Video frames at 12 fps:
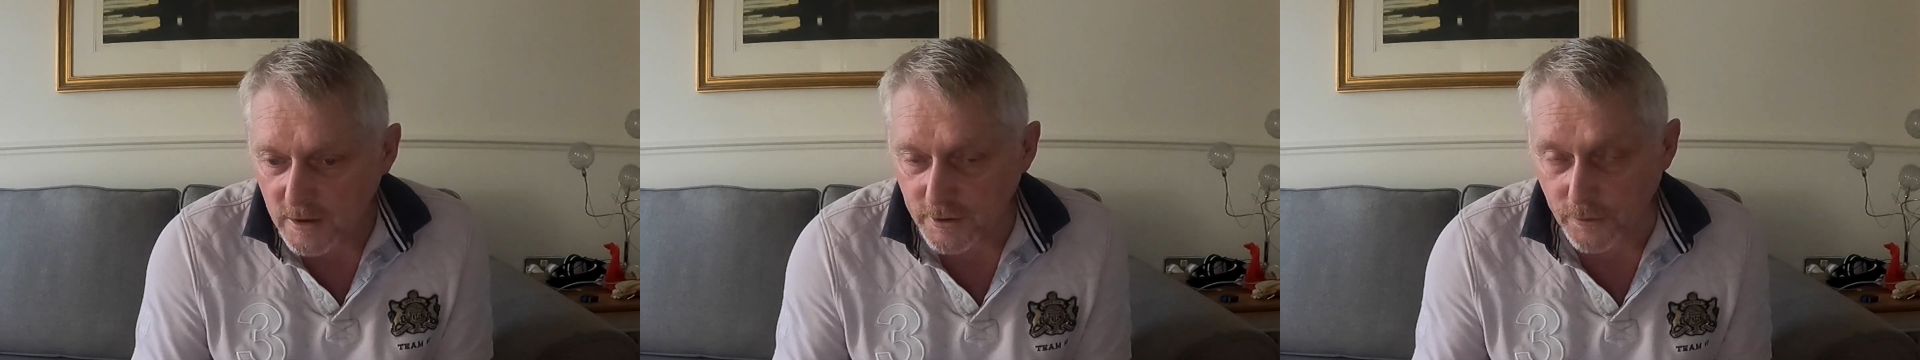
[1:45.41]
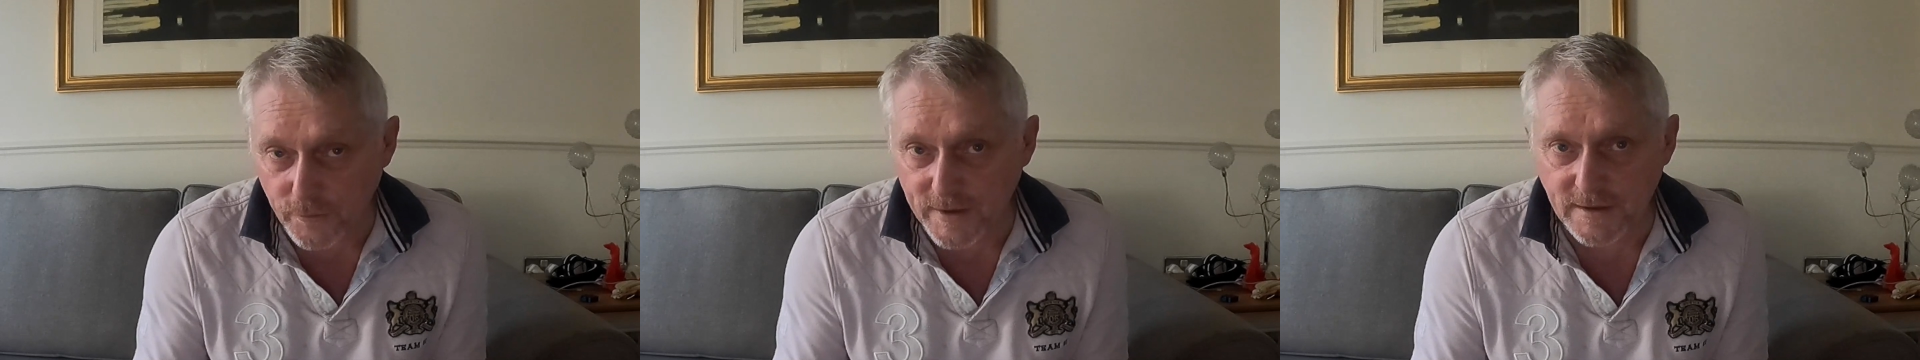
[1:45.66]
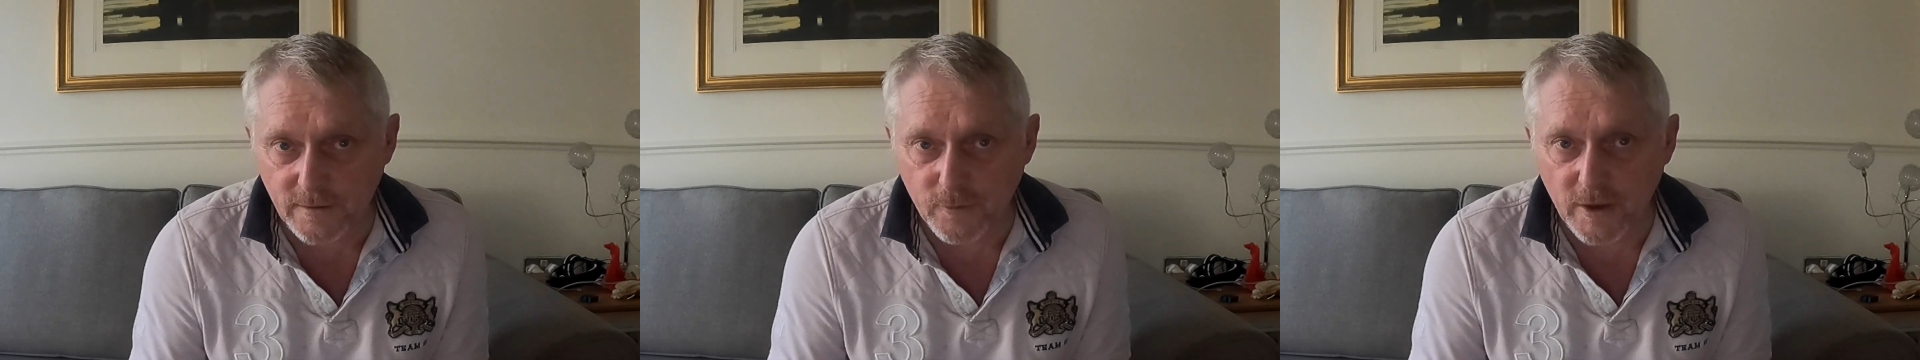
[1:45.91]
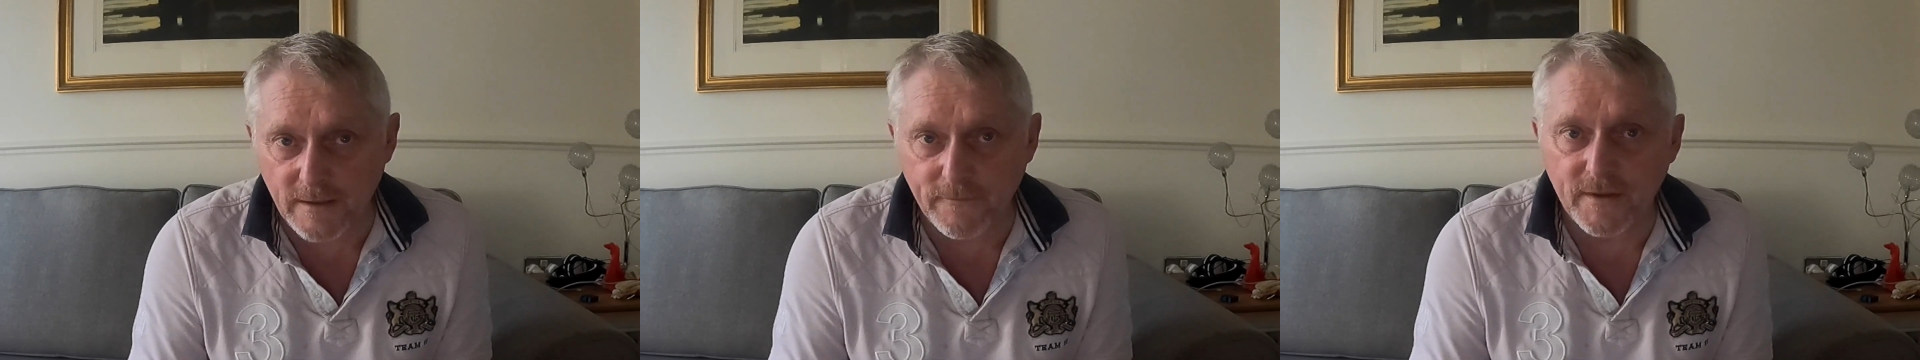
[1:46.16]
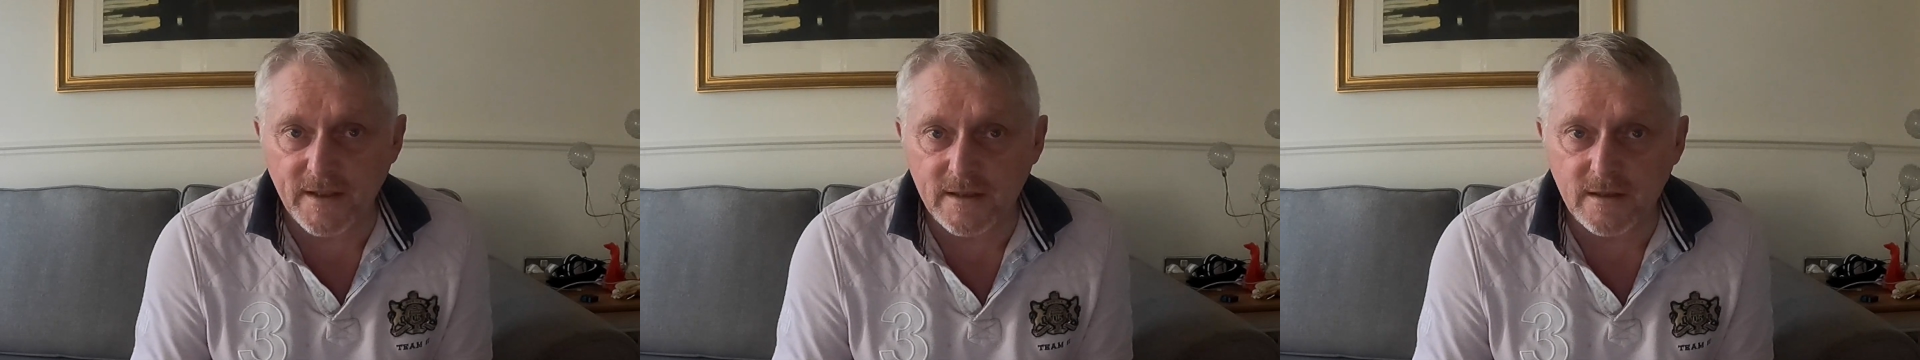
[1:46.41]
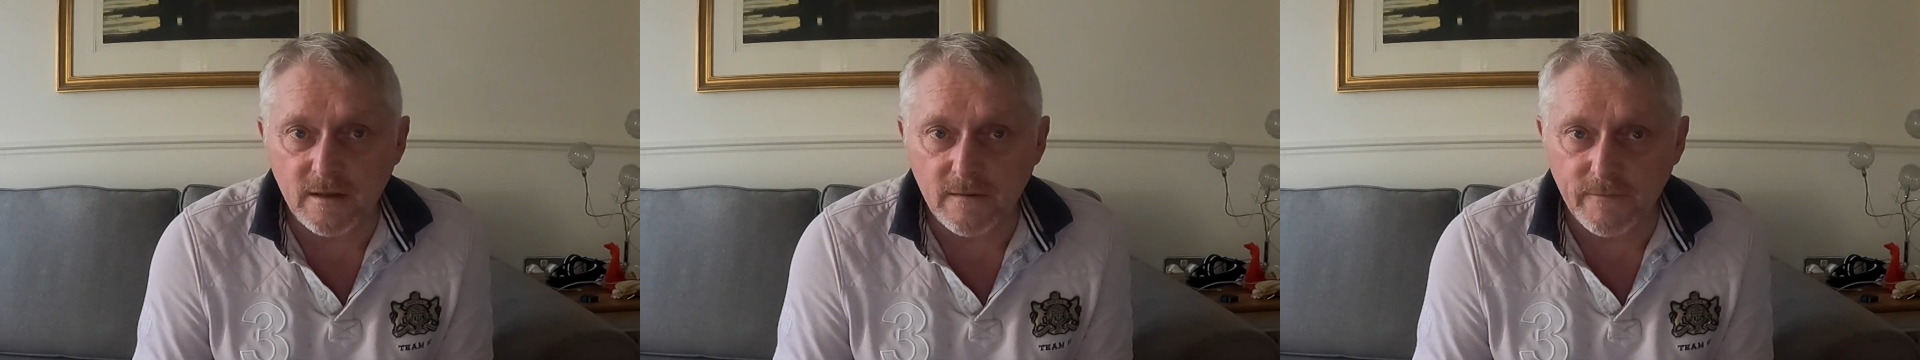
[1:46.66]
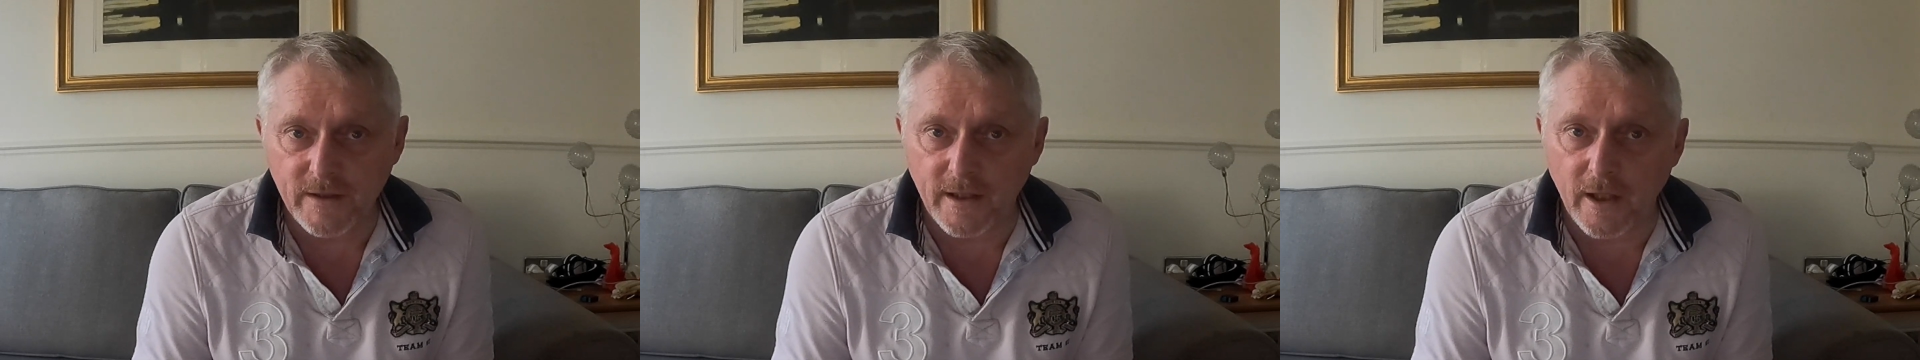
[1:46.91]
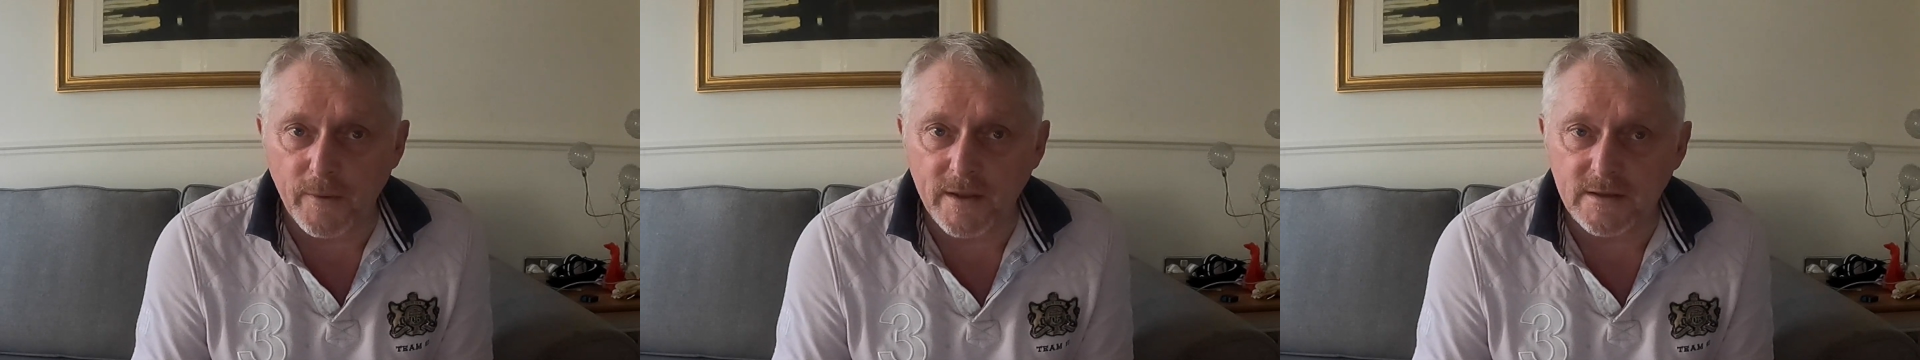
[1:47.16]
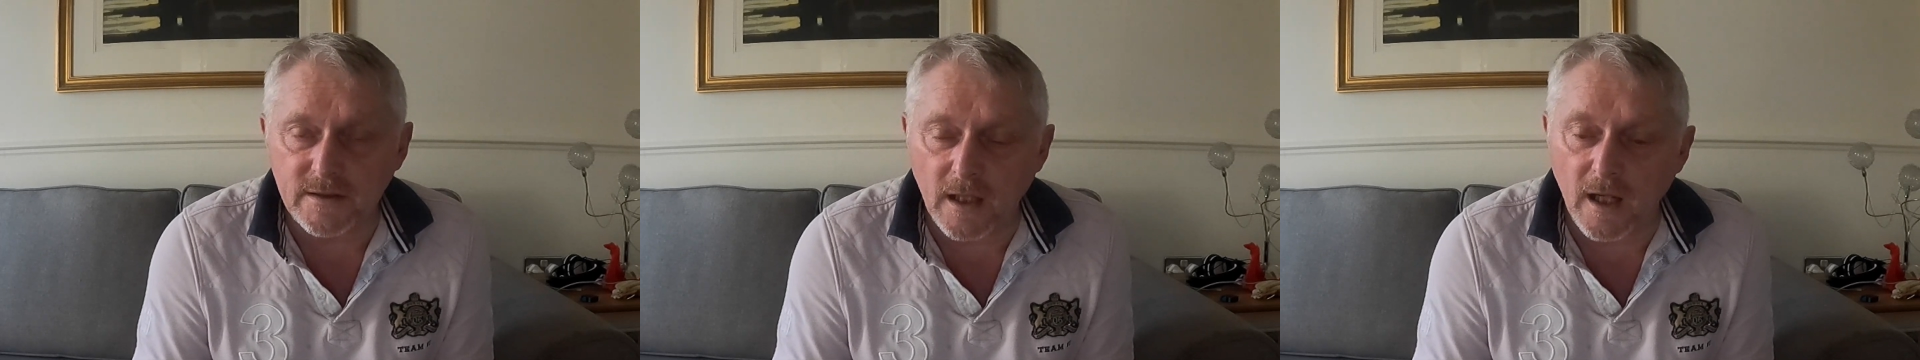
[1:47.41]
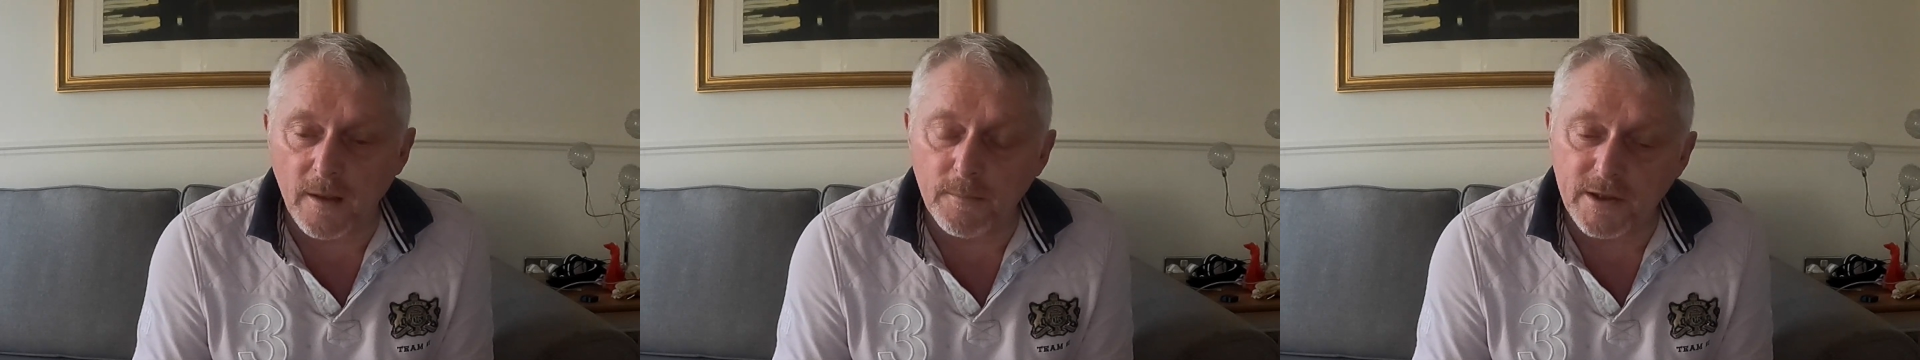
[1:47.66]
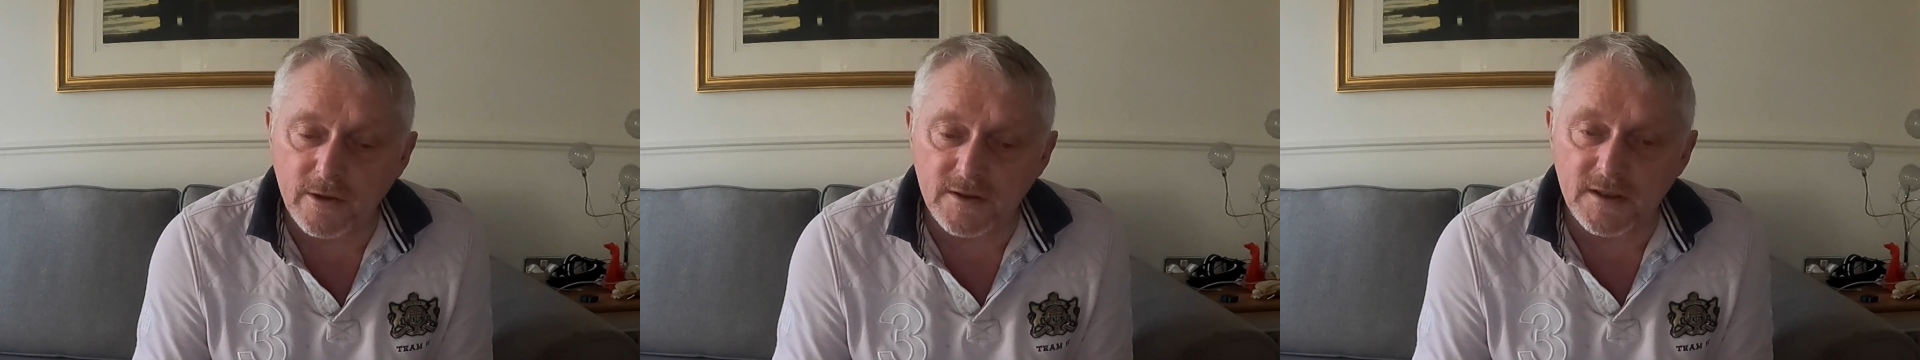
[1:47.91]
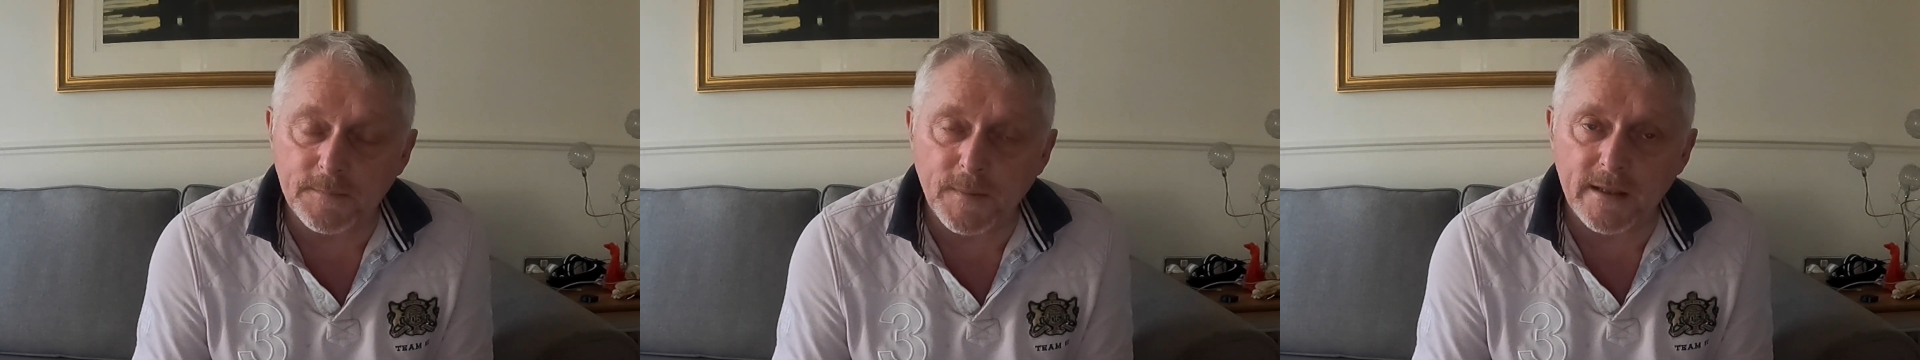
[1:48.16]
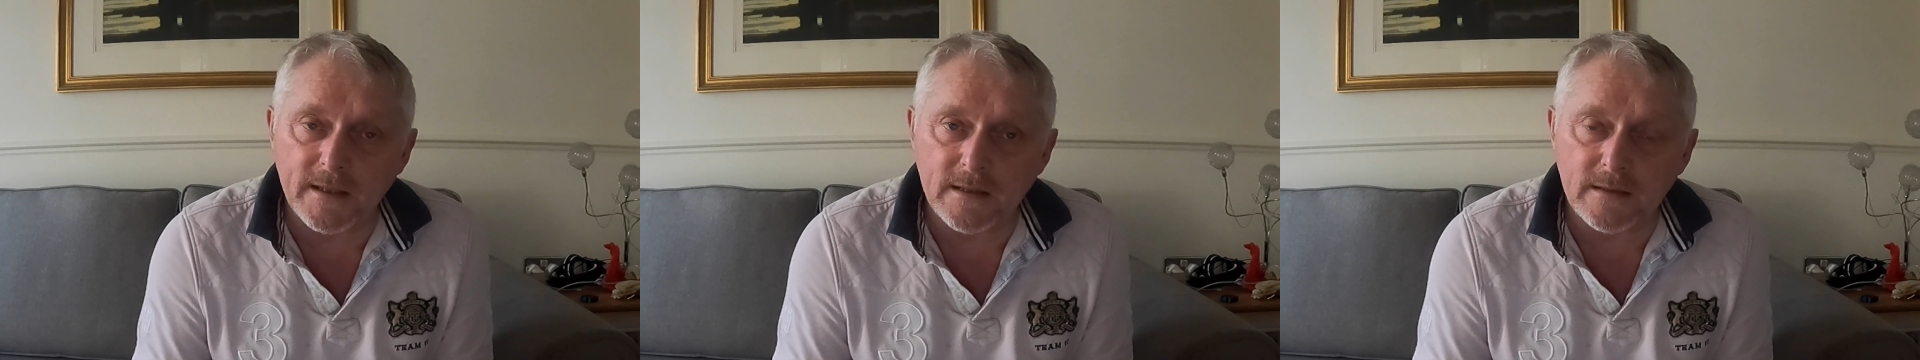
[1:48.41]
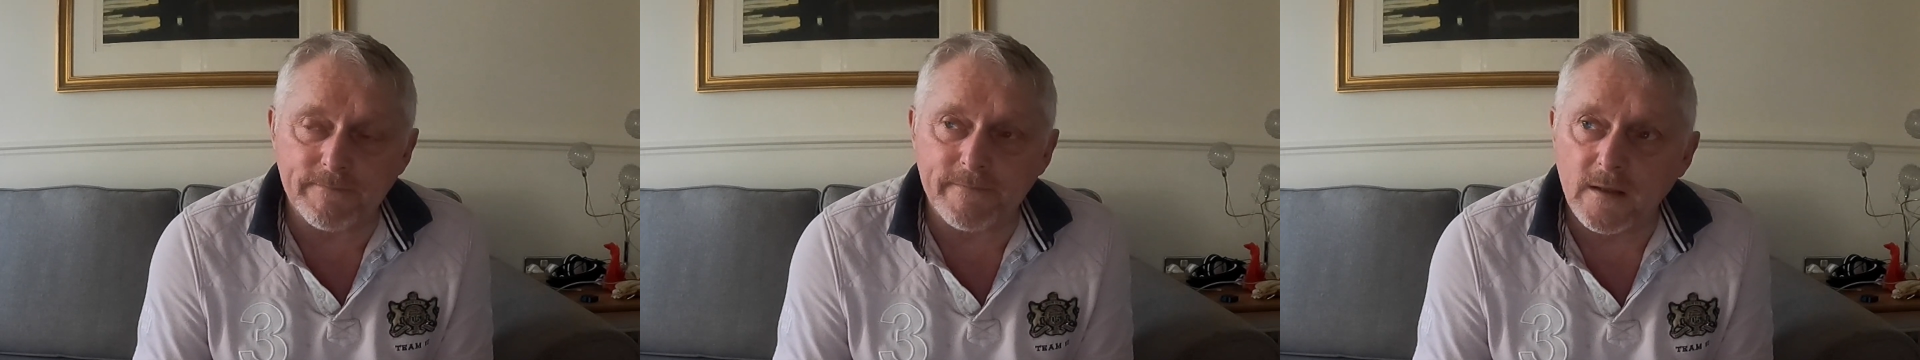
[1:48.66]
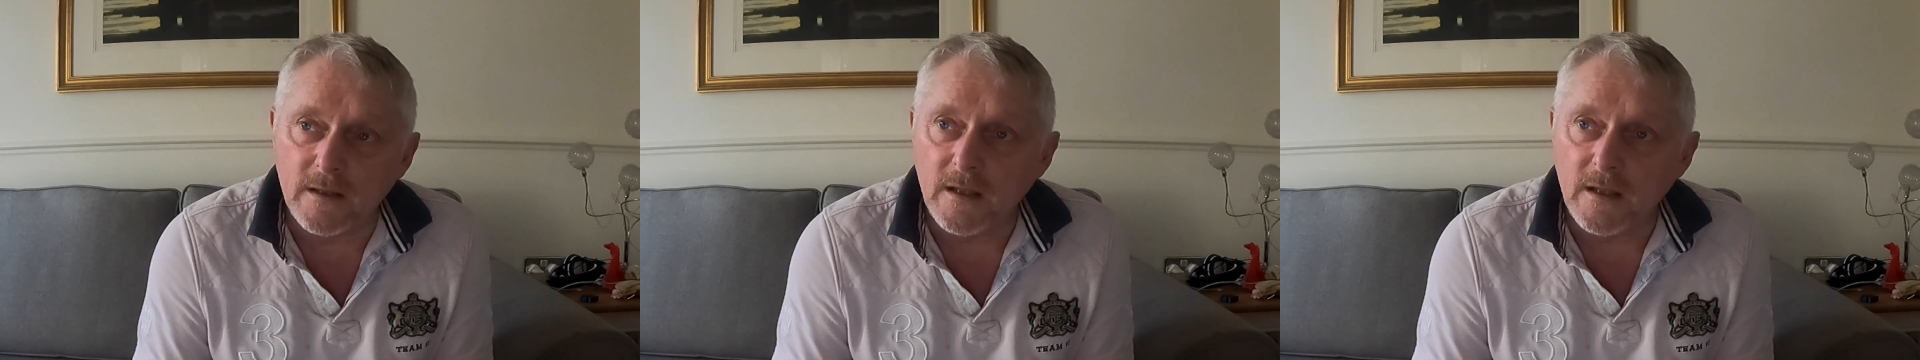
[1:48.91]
So the reason really for this video is because it's been